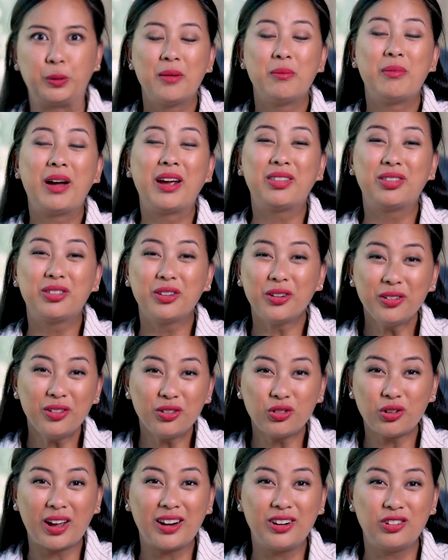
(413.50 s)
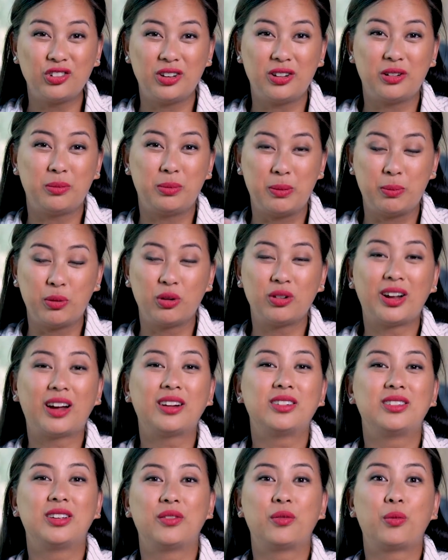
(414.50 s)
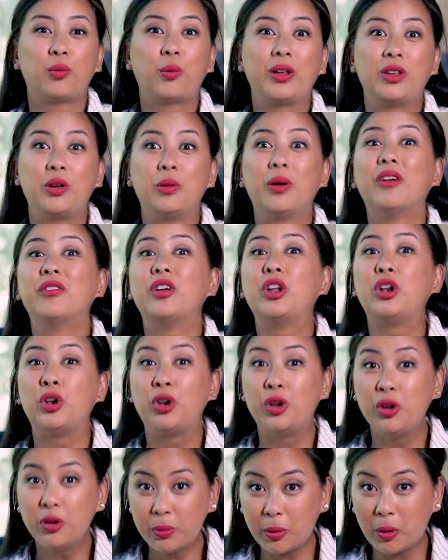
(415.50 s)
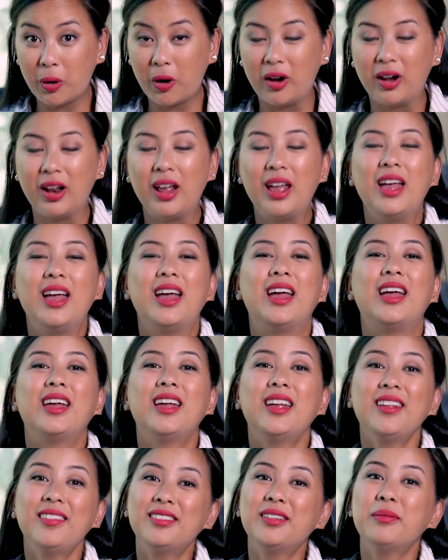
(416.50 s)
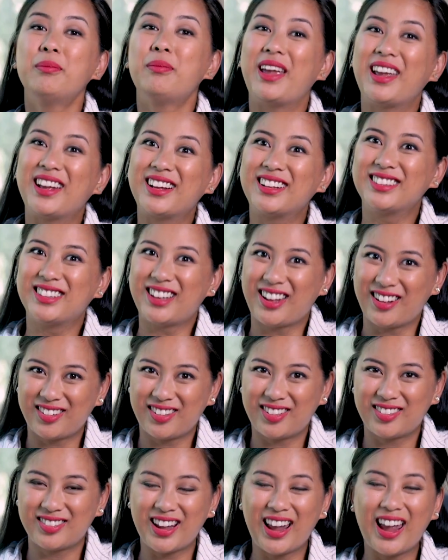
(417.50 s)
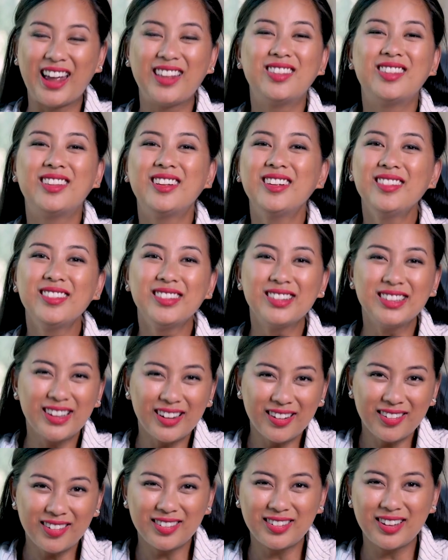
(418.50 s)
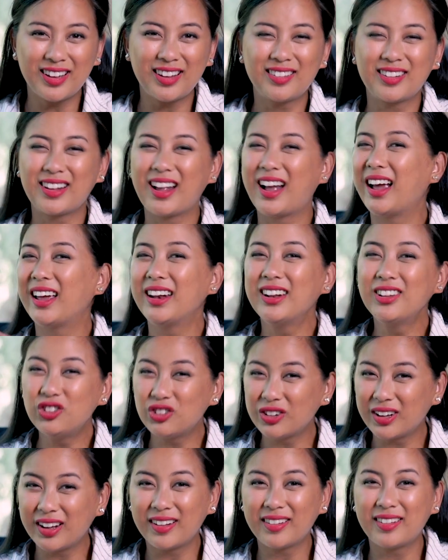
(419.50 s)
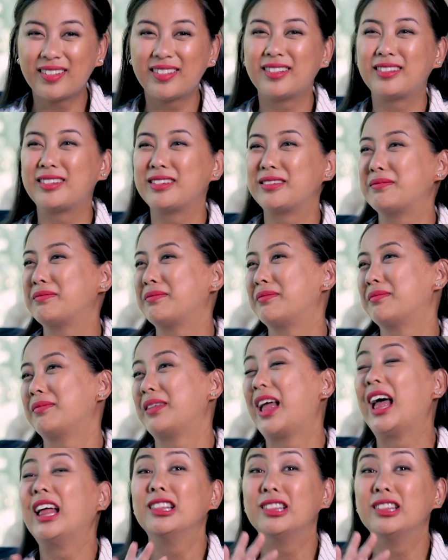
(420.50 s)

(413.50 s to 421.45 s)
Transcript: My third strategy to be productive when you have a newborn is to make a list. And this list is kind of just a